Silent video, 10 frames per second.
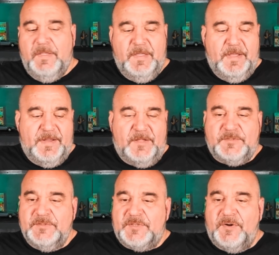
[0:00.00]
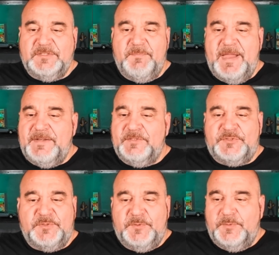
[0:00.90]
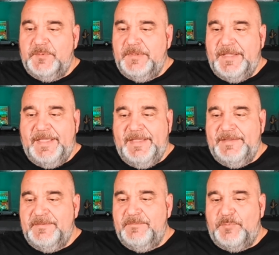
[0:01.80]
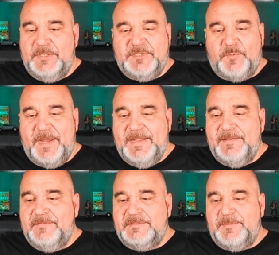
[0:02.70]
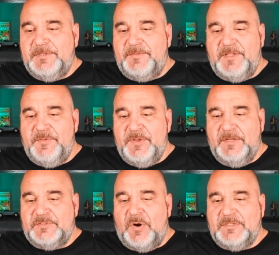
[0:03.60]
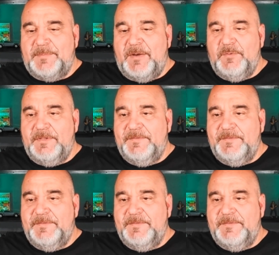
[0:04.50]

It also stars Amanda Schull and Bridget Regan, some other young stars I'm not really